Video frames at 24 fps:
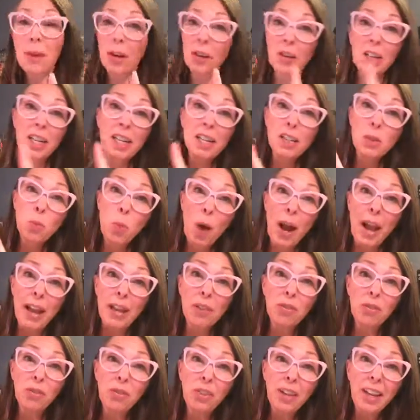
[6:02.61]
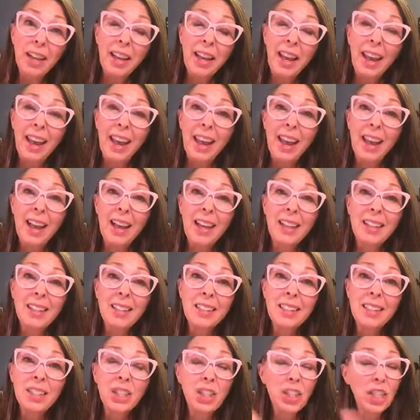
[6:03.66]
married his wife,
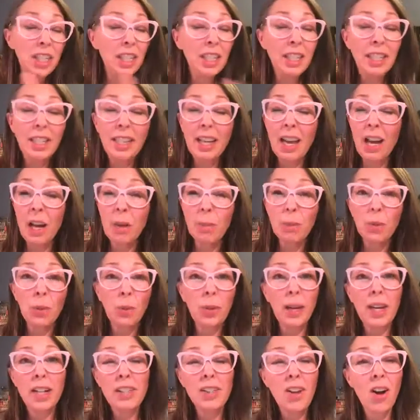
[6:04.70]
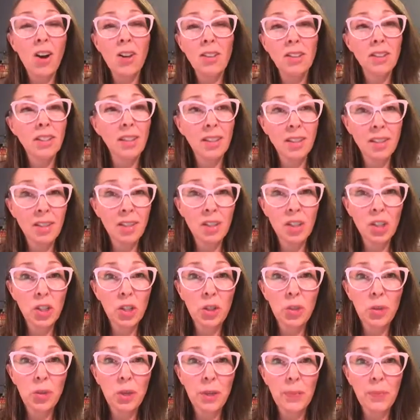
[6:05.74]
and she helped raise all 6 of the
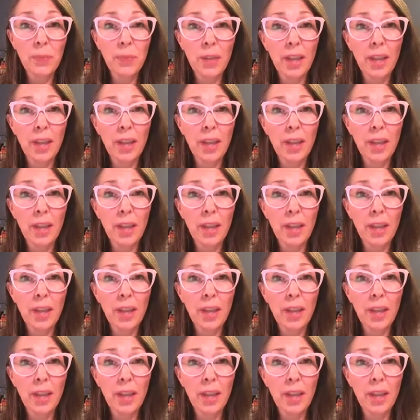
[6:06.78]
children.